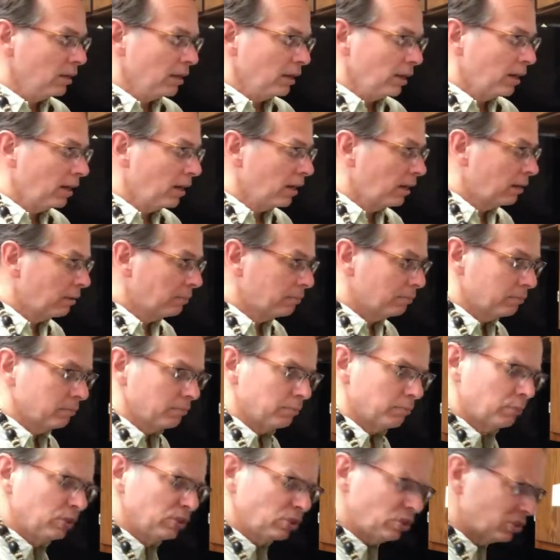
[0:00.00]

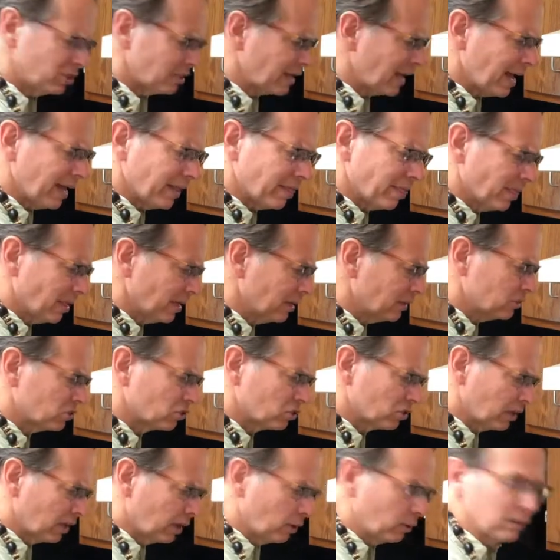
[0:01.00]
But just add things
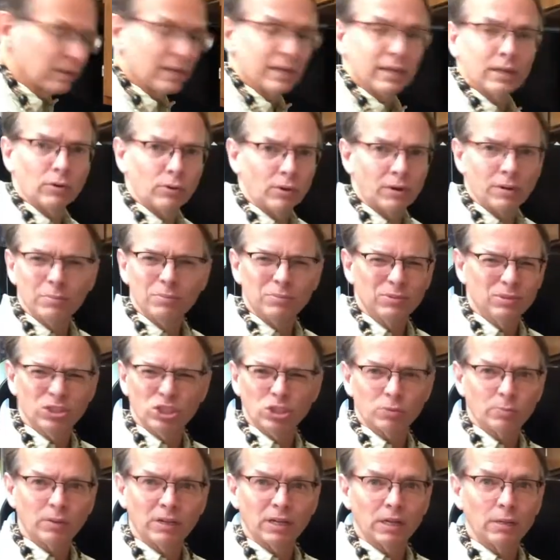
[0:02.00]
slowly, or it
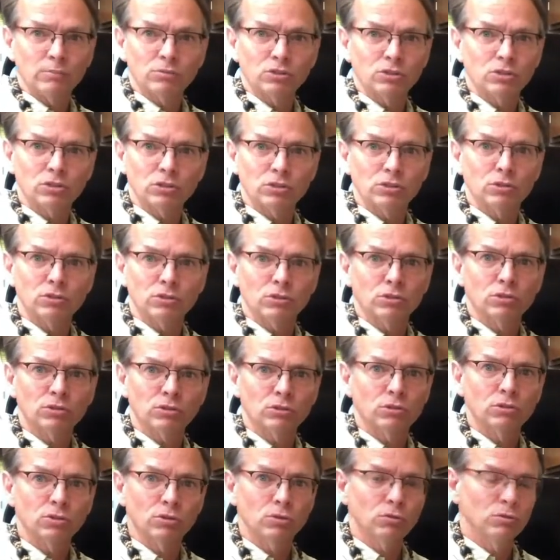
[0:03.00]
just becomes
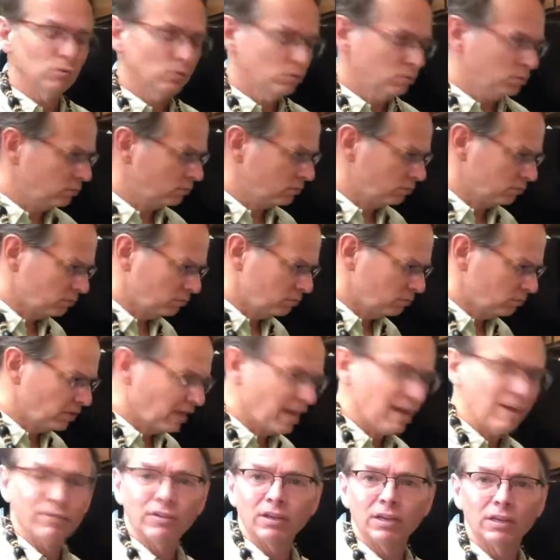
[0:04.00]
too
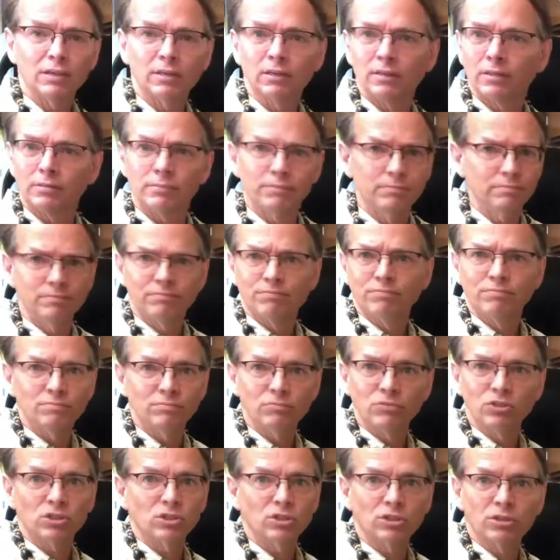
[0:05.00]
heavy to
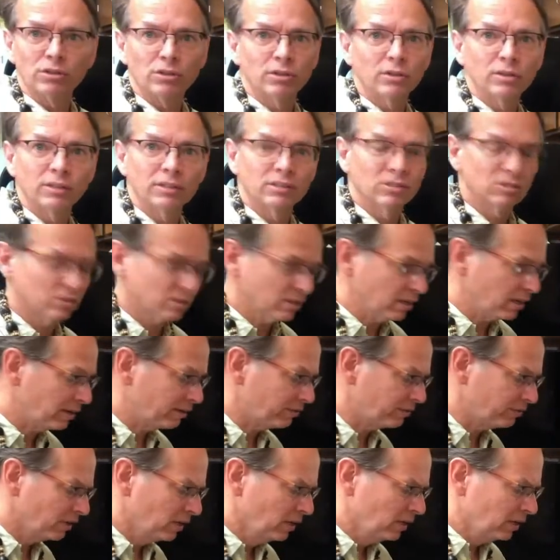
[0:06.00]
stir and
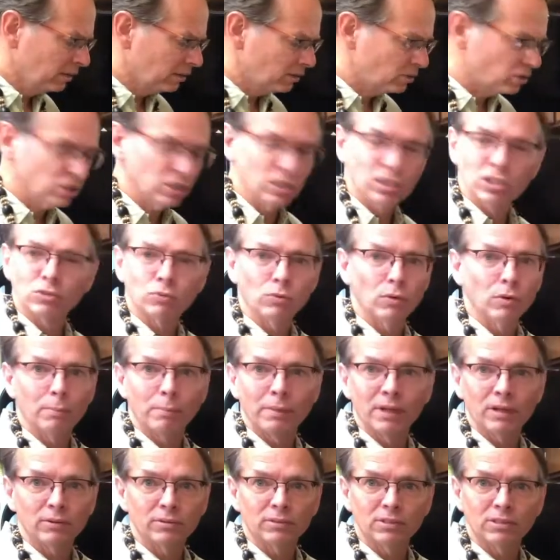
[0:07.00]
stuff. The cheese won't
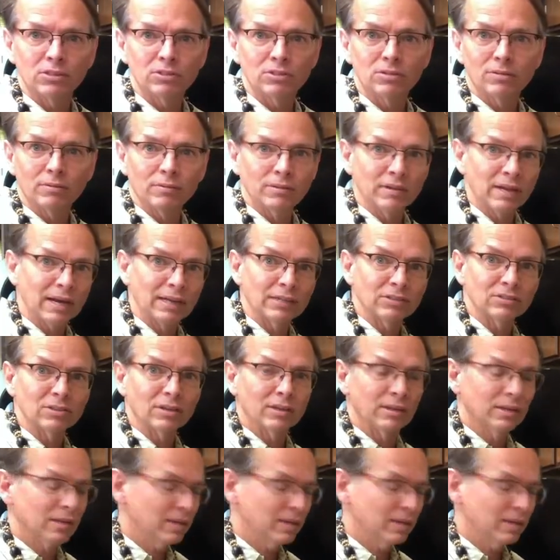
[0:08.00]
melt as nice and